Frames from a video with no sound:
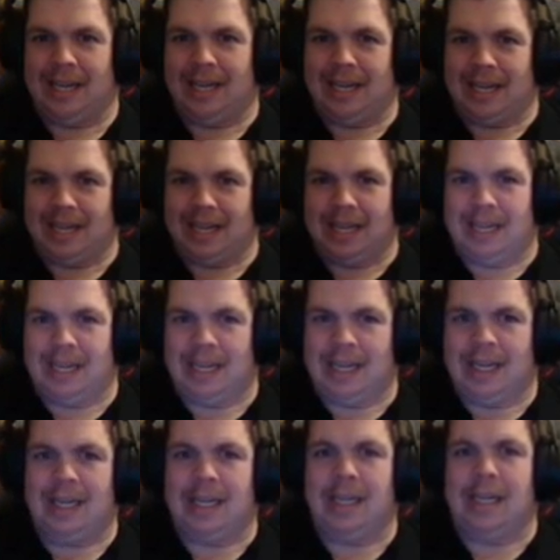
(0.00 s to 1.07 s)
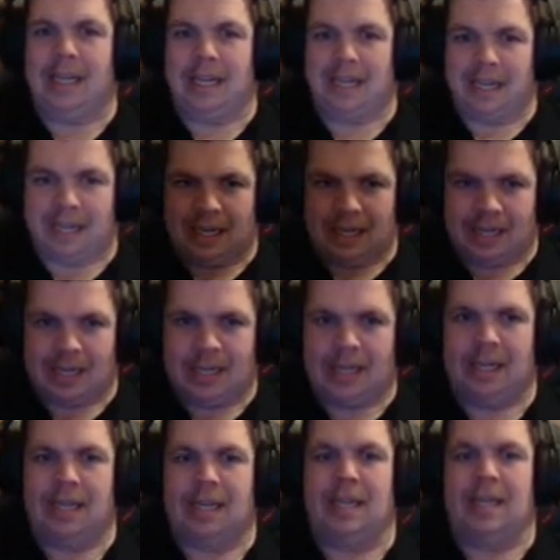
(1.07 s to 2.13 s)

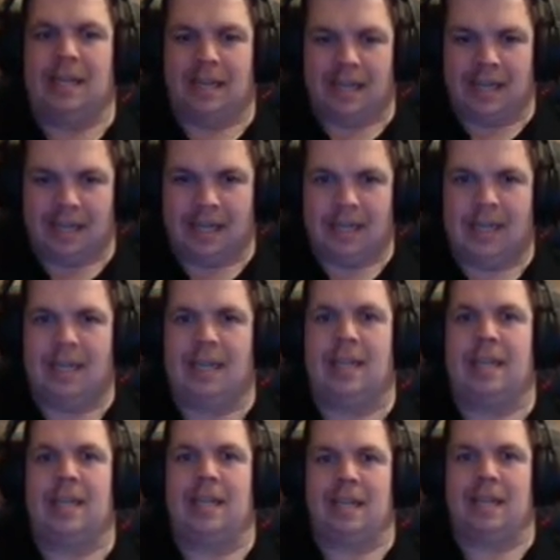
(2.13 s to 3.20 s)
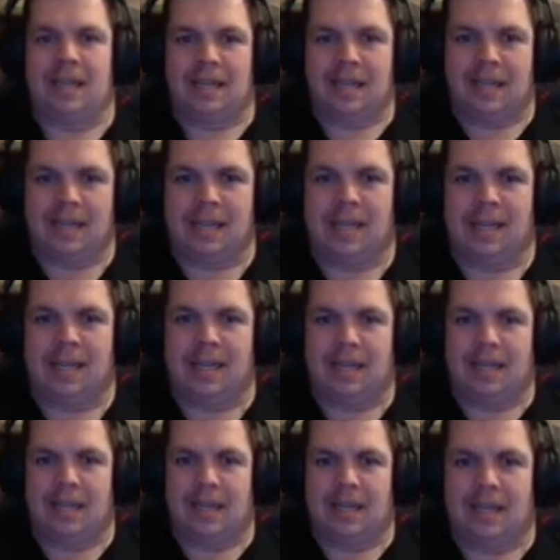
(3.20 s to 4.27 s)

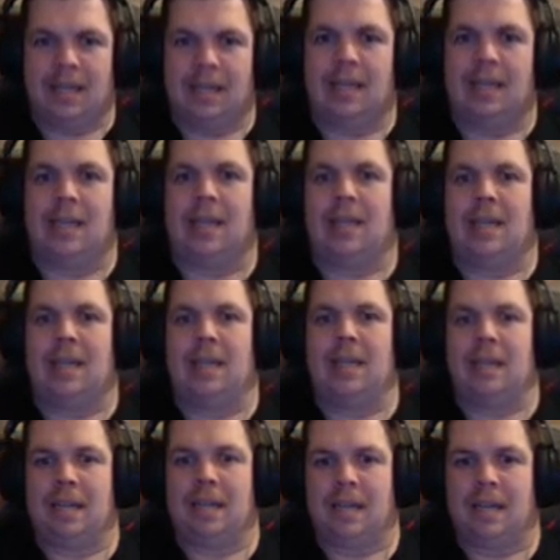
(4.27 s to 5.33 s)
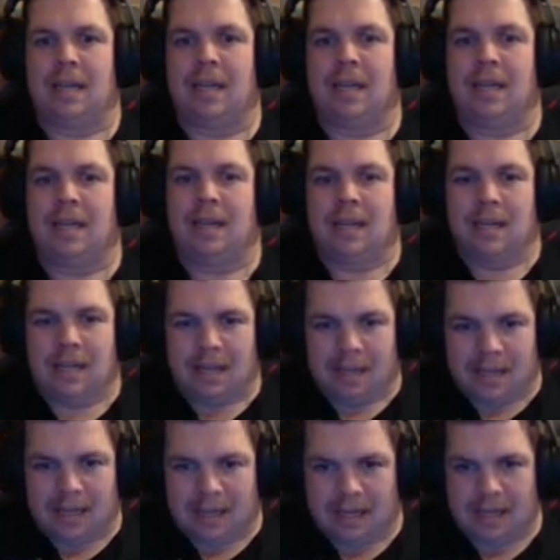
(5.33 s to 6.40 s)

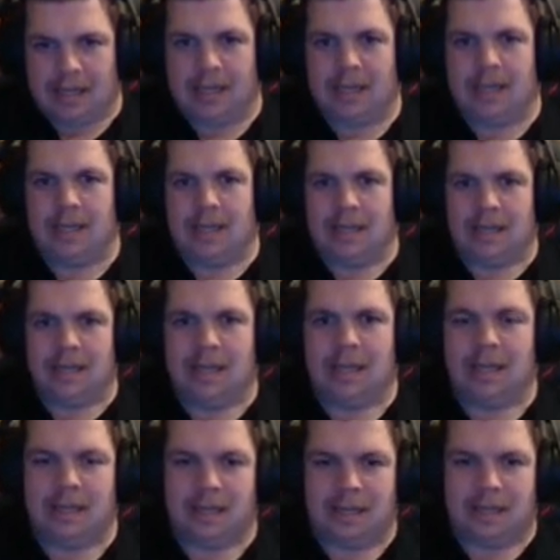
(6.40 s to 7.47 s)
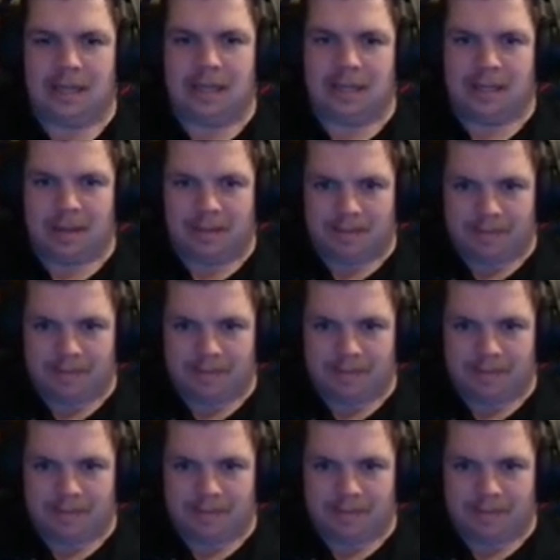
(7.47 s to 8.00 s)
No words are spoken by the person on screen.